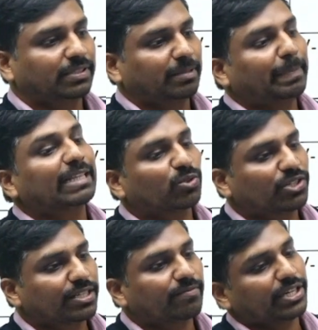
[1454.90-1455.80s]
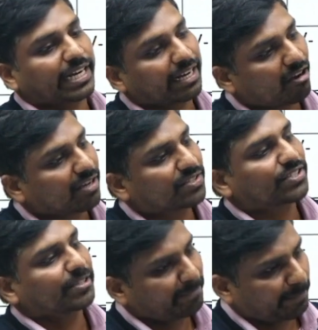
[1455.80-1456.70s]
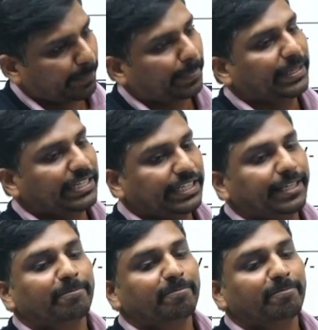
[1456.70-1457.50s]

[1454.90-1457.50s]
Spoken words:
pathogens which can cause the